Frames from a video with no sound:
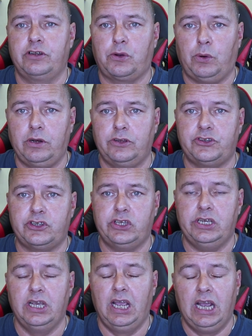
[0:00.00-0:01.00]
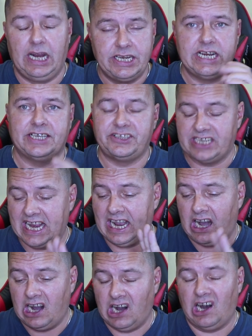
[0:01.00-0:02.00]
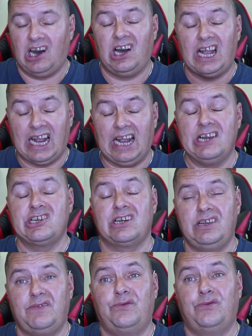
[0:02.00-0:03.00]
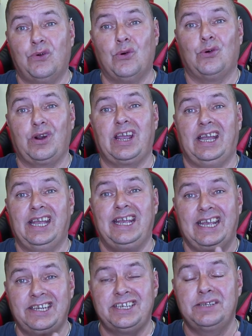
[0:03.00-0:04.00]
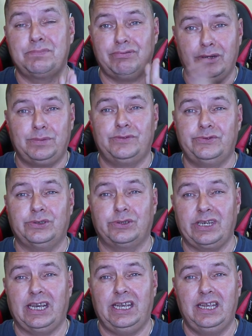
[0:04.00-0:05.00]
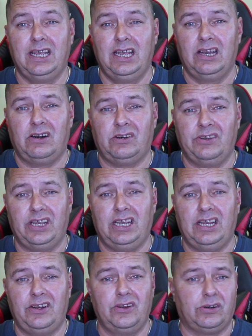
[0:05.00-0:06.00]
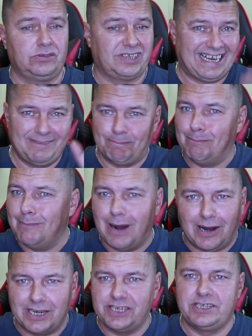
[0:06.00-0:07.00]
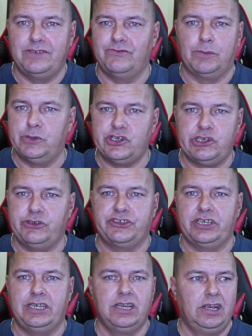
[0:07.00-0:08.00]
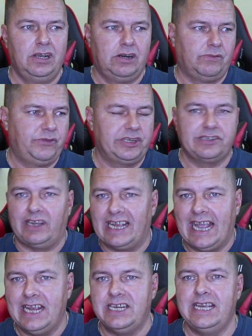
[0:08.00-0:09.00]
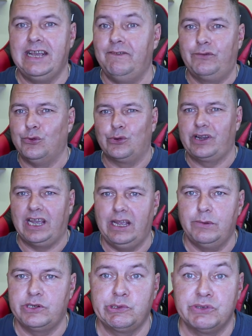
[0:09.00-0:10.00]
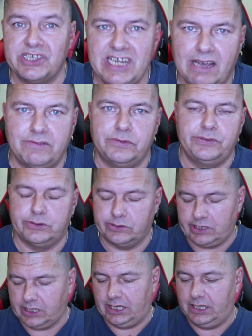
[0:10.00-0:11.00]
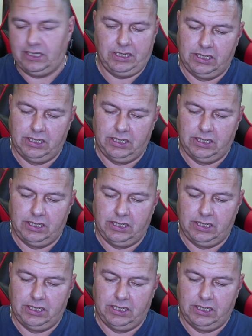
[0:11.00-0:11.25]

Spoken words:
you the quality, and yes, they are actually 4K. It is proper 4K on here, not marketing rubbish you see on things like ATN 4K, which was never 4K.